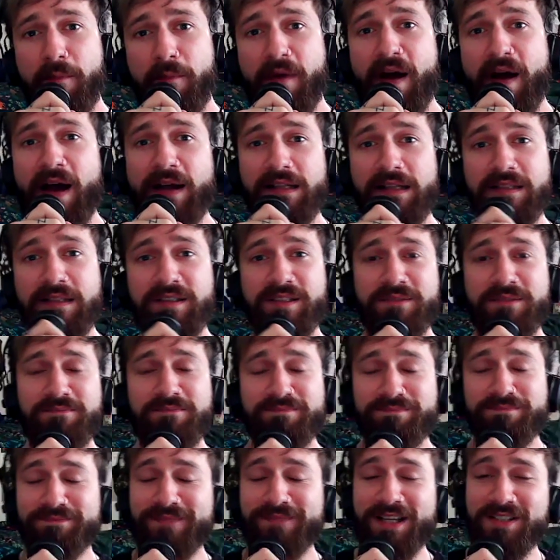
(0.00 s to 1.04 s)
And
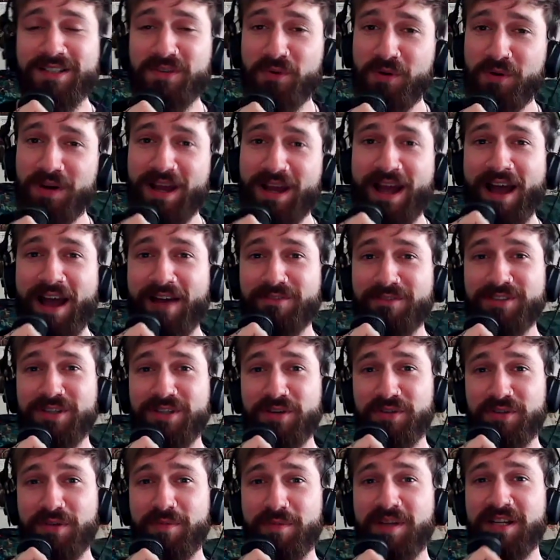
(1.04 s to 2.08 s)
that's all I have
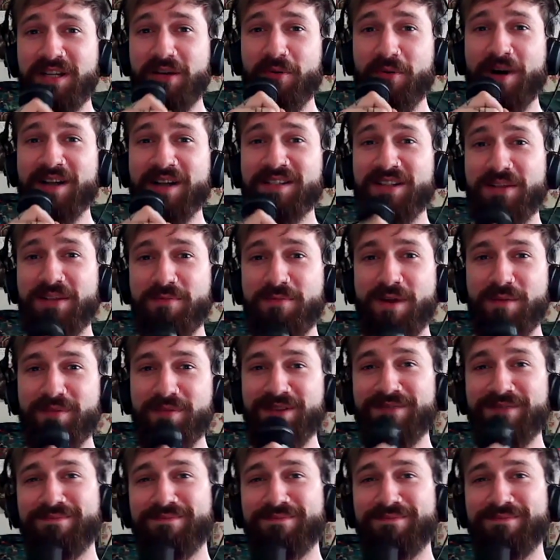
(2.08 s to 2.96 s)
social media wise at the moment.